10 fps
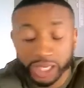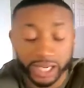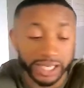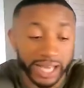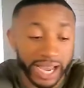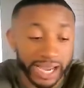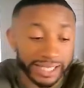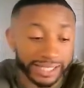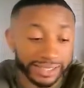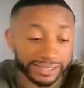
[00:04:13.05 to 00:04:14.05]
And that
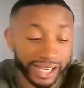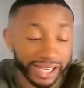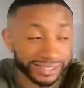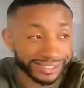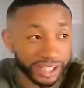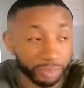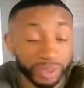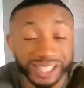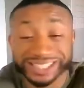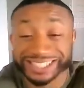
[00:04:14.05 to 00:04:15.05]
is, like I said,
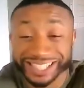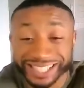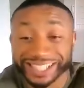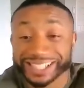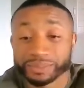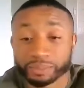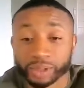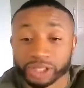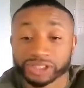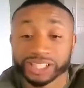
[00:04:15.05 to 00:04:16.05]
PGing it,
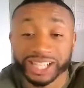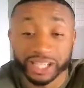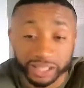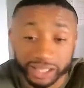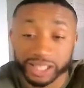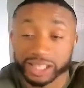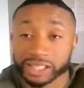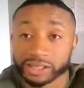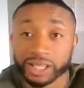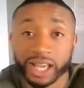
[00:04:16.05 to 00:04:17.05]
personally guaranteeing
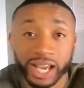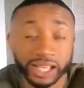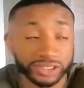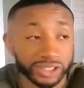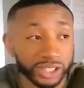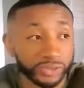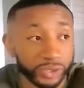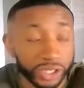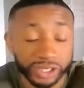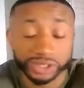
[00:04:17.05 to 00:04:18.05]
it. As in, if you
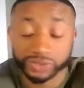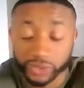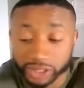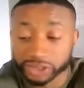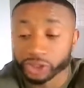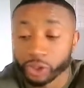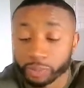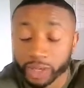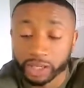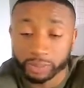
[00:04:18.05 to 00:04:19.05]
get these funds, you
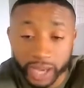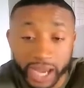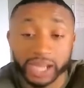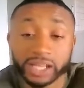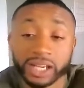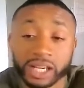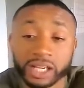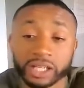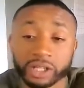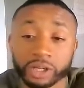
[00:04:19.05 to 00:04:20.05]
don't pay it back,
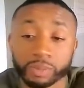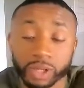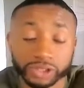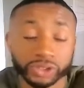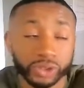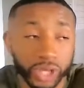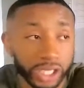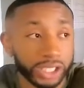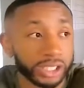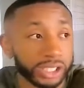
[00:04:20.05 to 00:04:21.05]
your personal
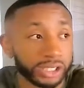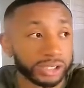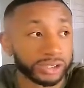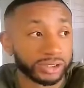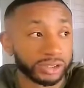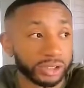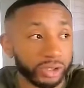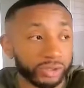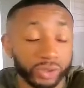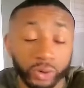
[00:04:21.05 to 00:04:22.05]
credit is
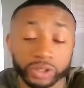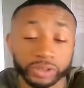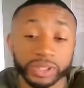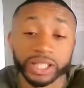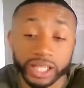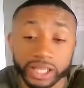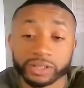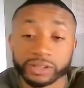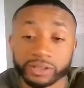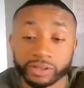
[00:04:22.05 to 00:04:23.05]
going to be hit,
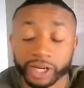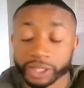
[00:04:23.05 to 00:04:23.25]
right?